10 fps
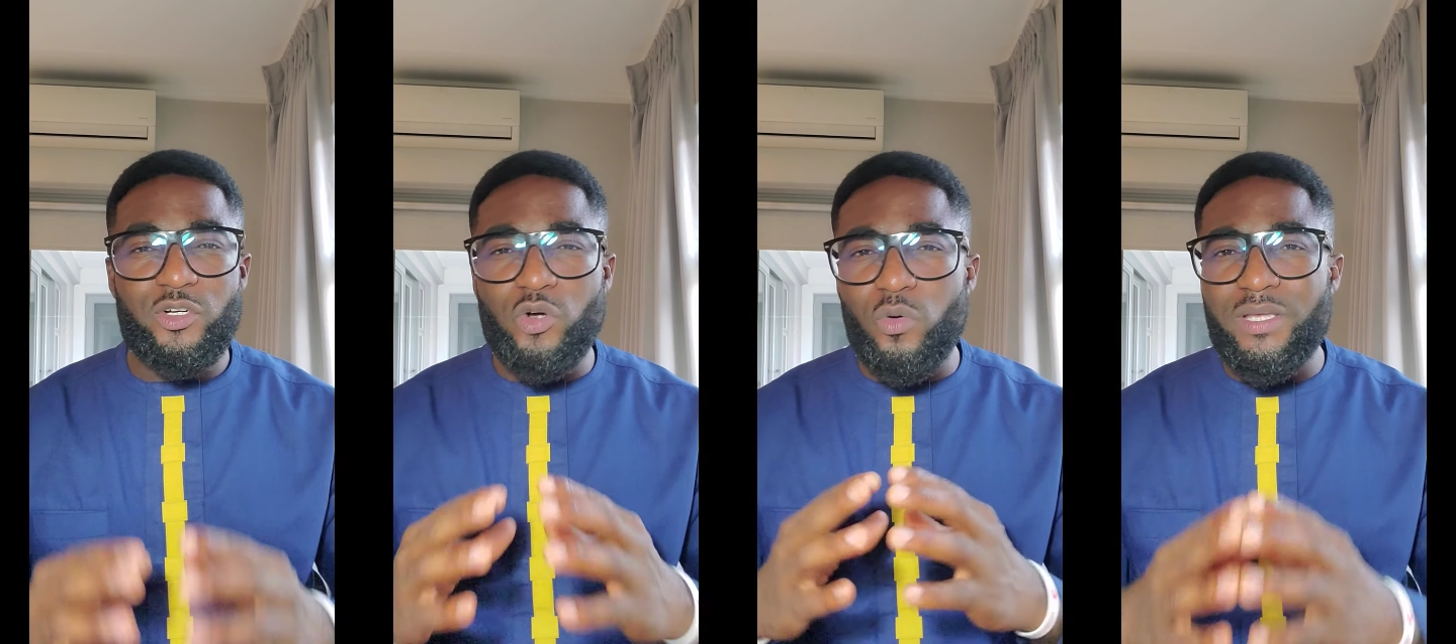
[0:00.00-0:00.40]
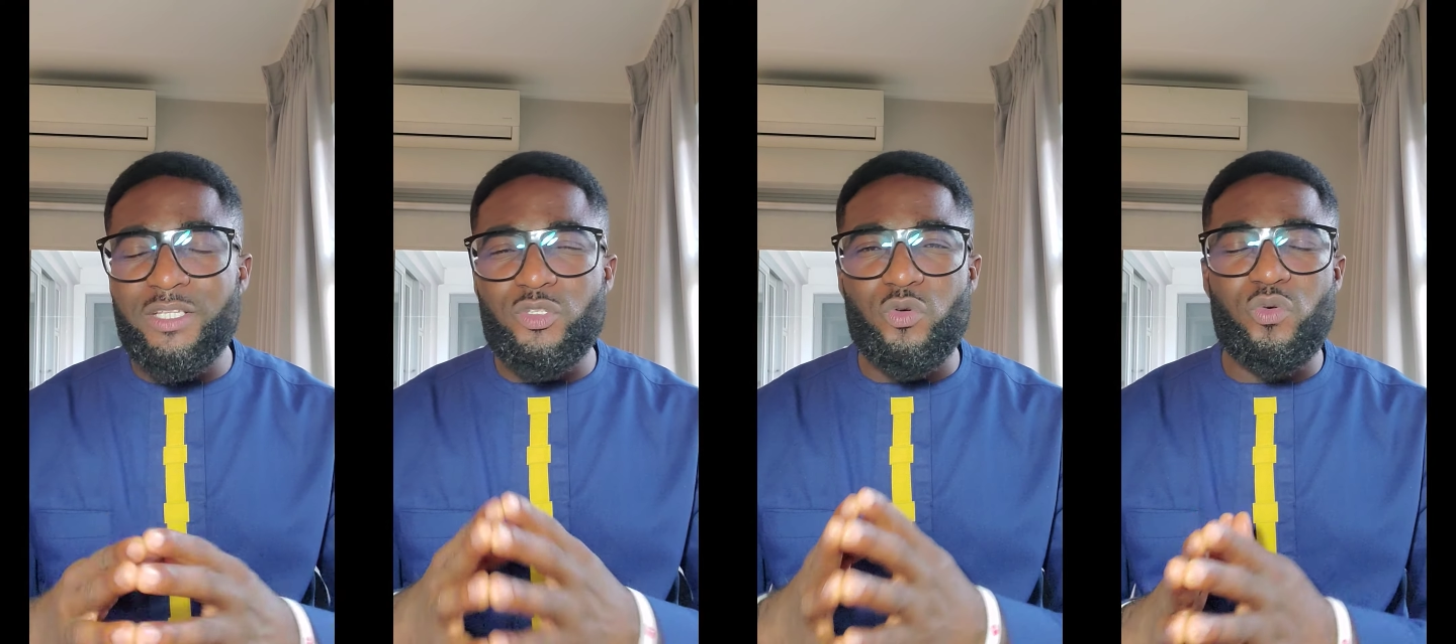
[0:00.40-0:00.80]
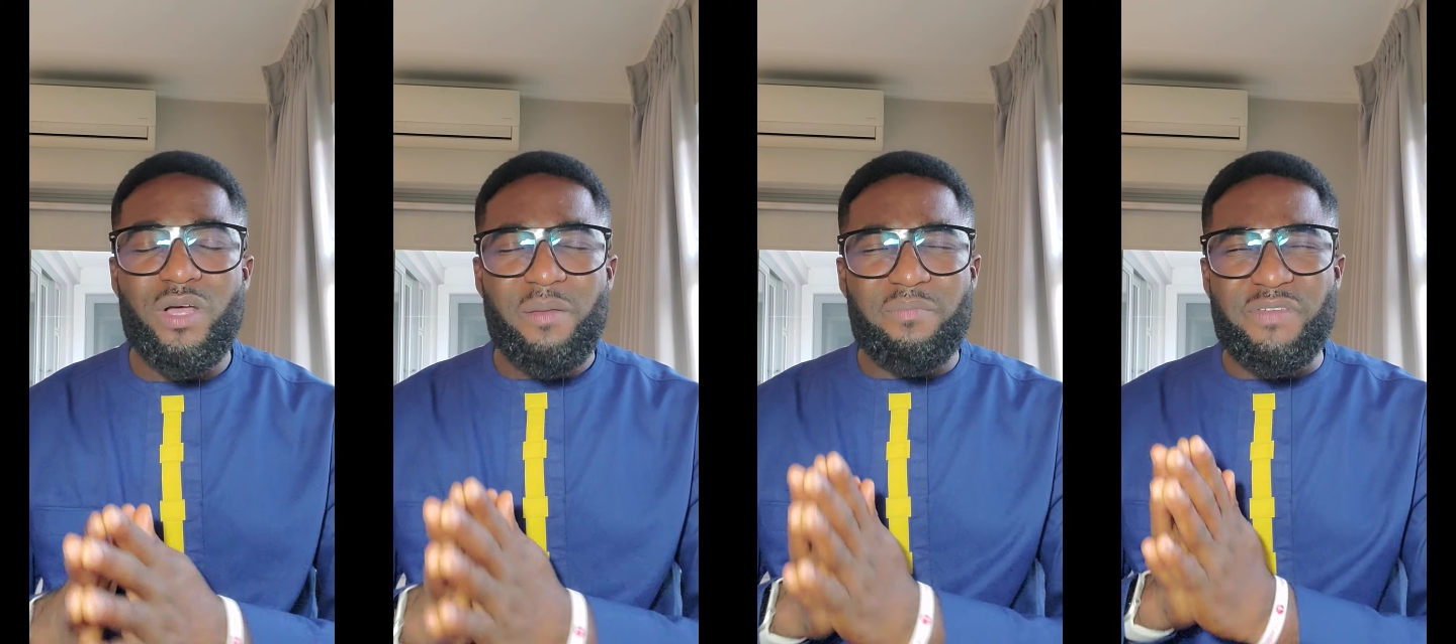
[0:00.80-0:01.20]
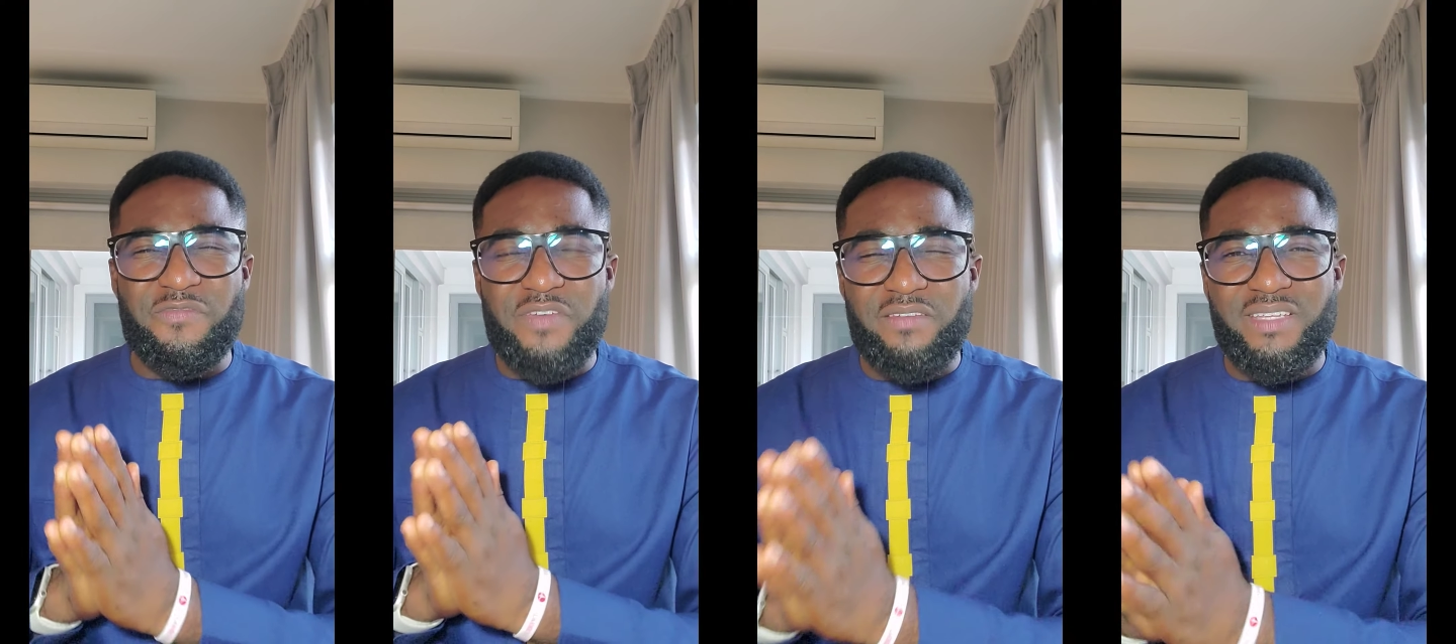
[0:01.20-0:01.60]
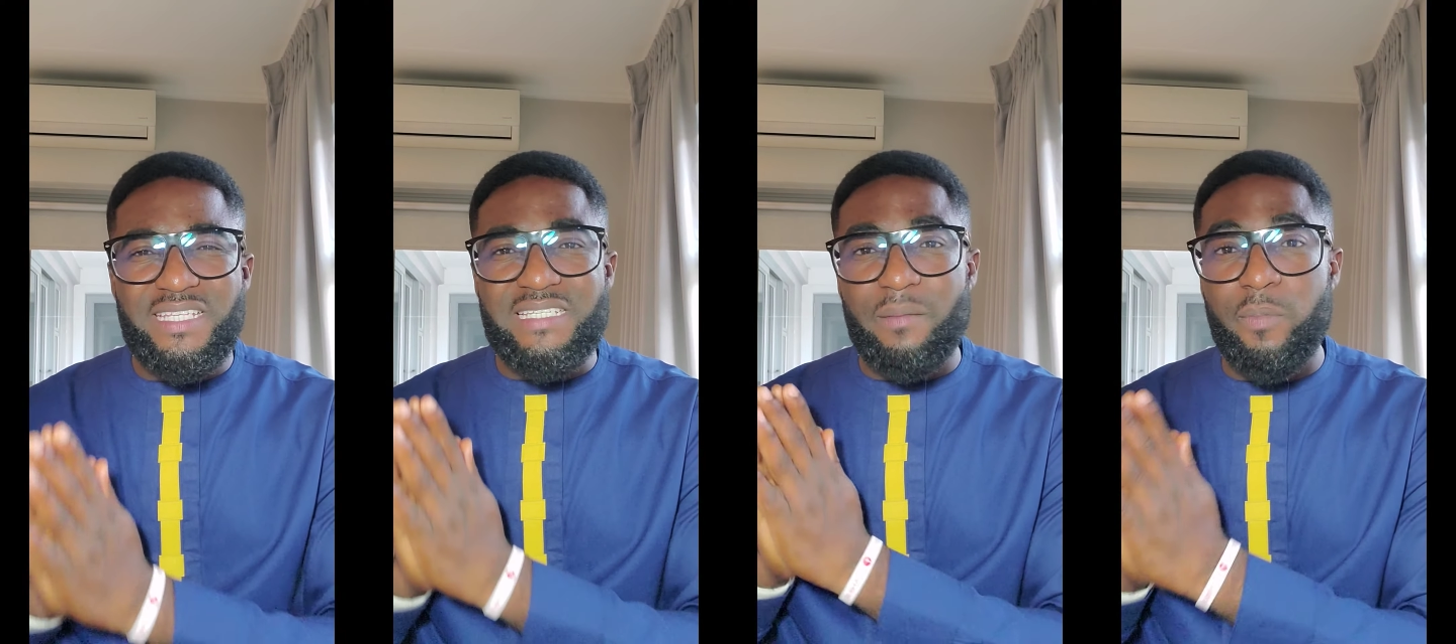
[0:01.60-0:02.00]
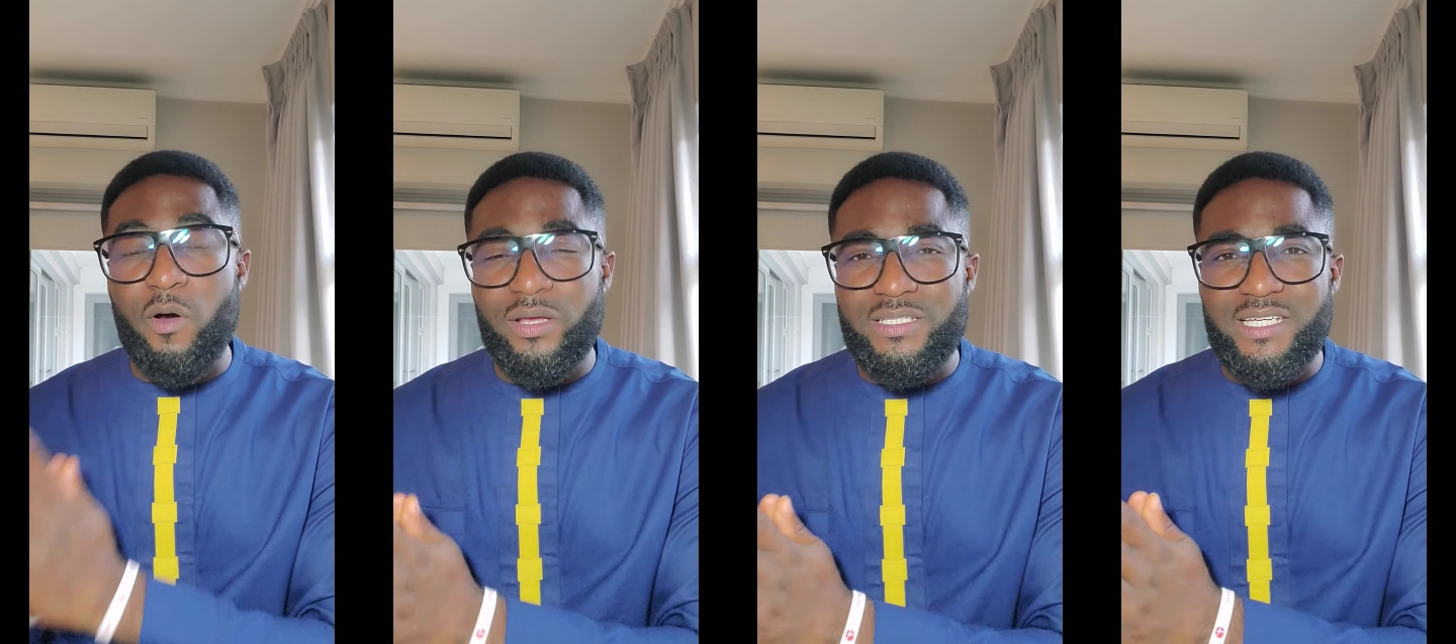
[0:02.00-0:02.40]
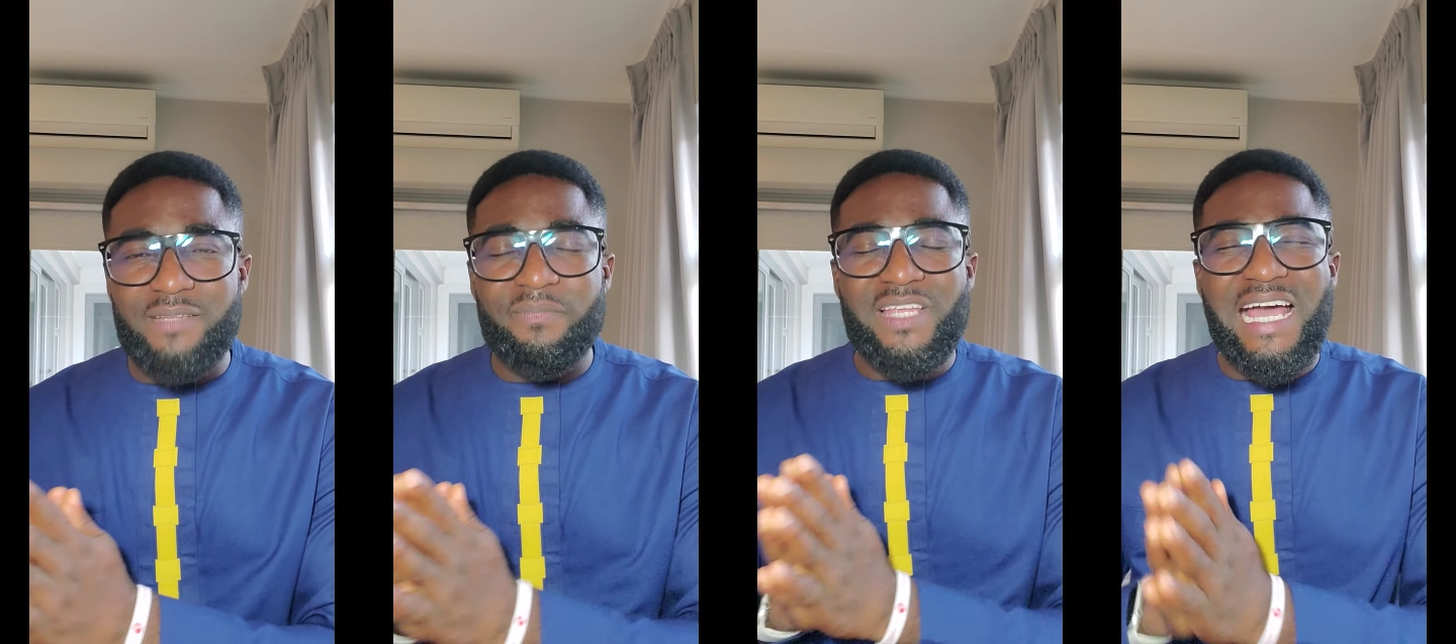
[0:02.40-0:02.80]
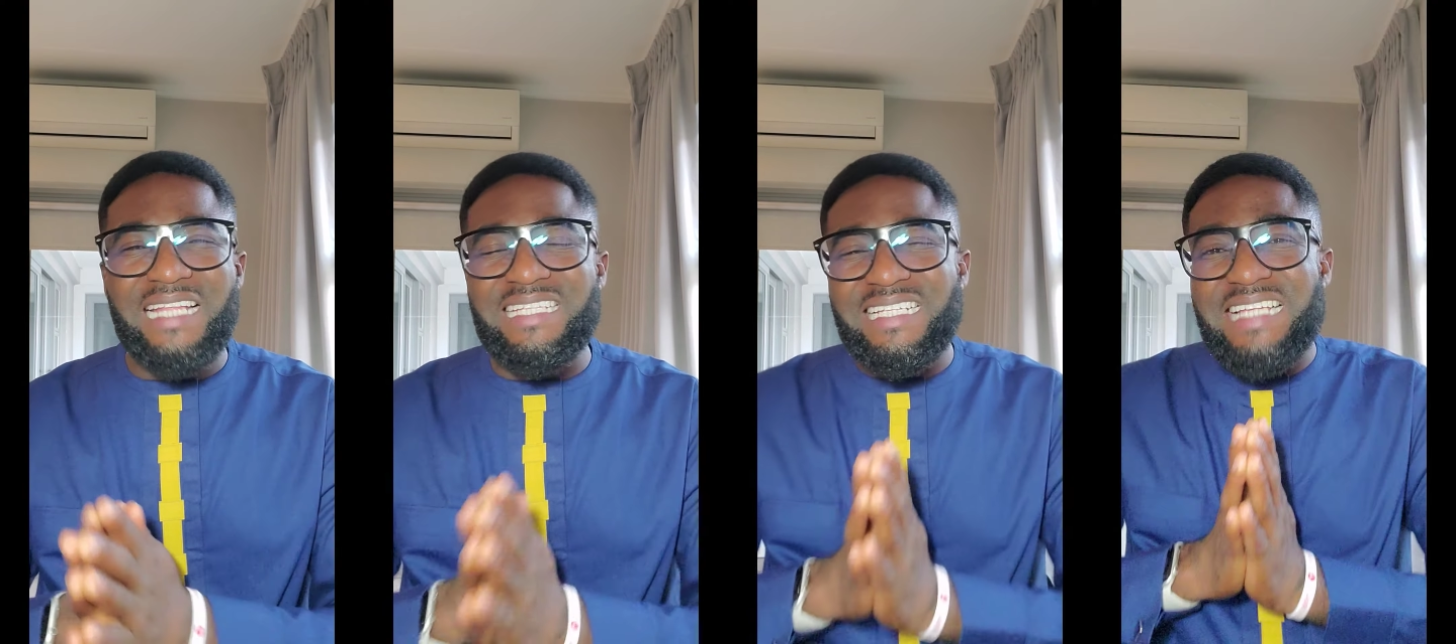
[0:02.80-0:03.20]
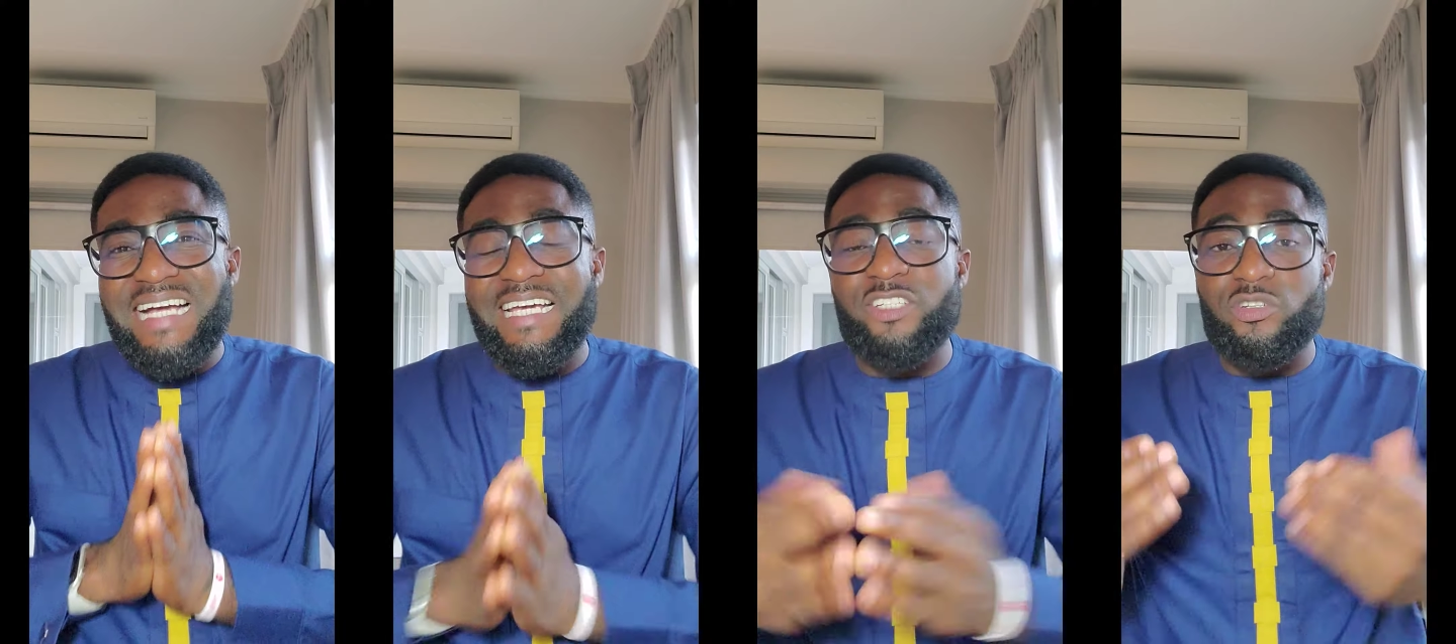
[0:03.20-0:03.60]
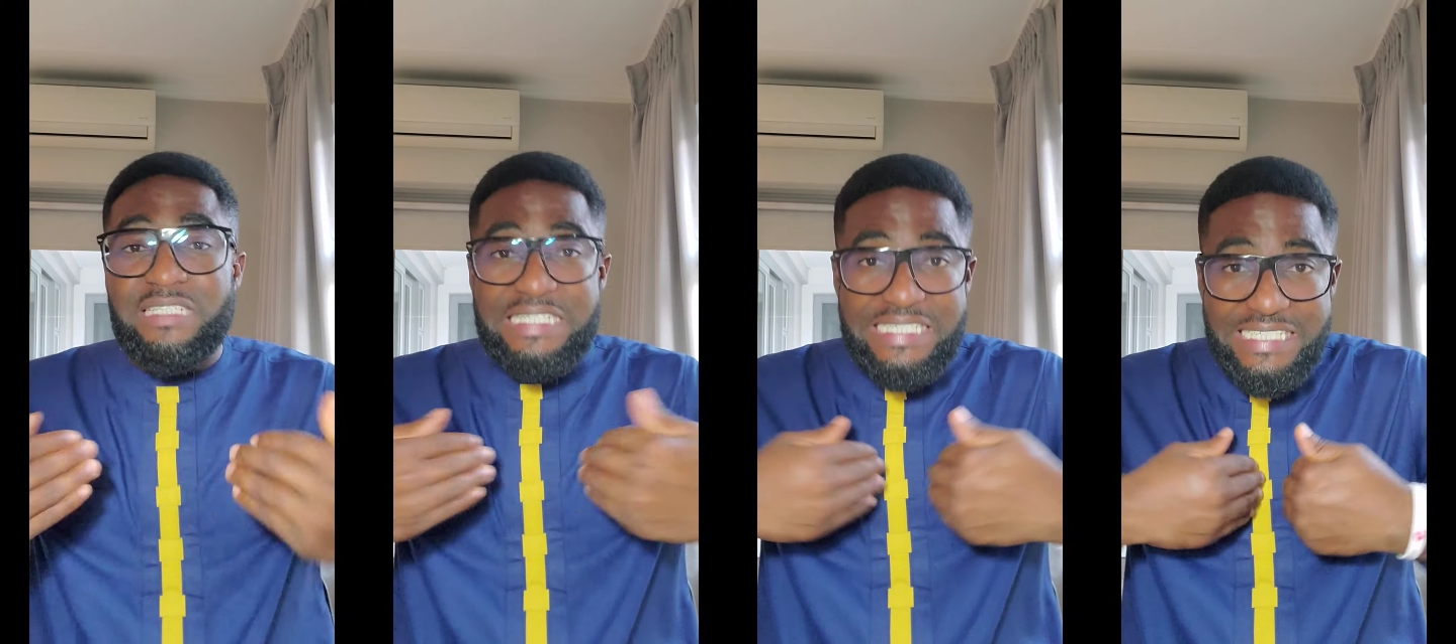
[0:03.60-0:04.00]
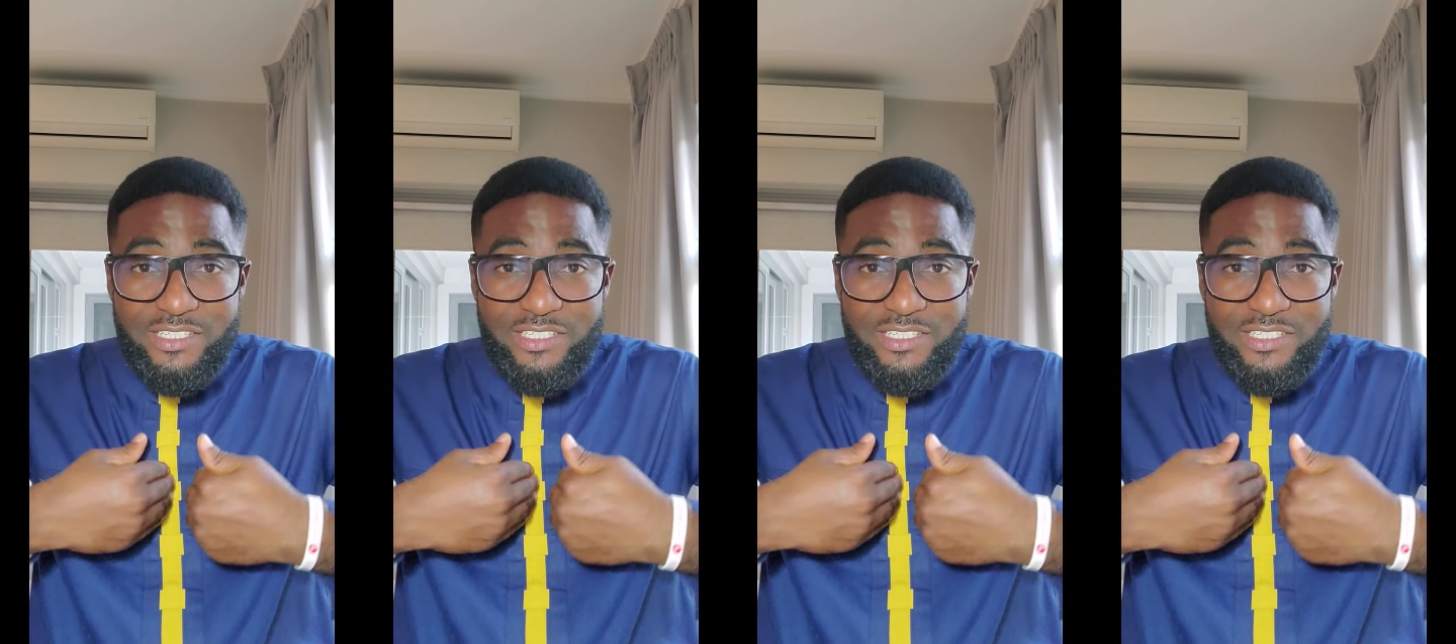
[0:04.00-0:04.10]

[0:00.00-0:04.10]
going to be very disappointed at the direction He,